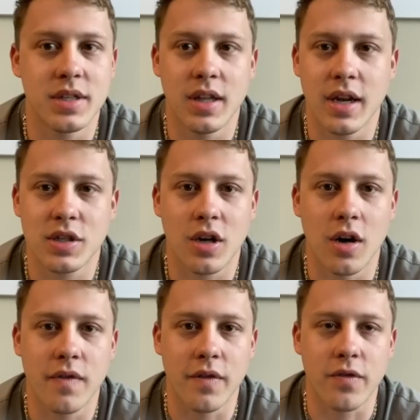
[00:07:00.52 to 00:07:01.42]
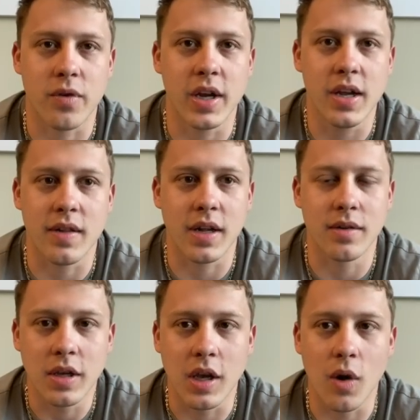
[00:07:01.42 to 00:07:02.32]
the next card for free, and
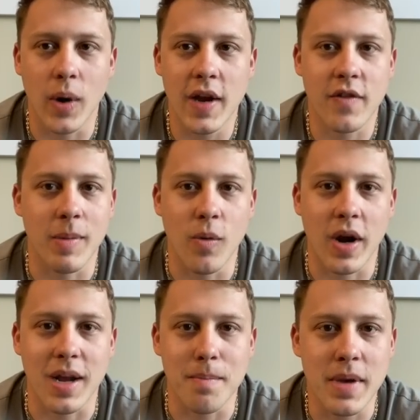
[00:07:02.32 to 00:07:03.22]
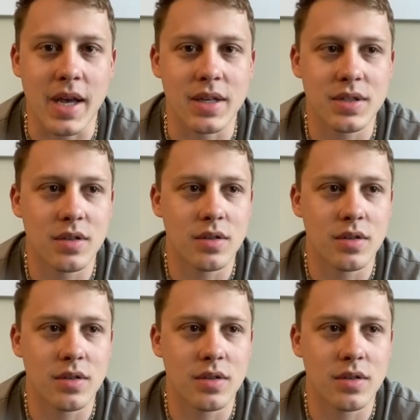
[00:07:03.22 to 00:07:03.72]
then get away from it when I miss.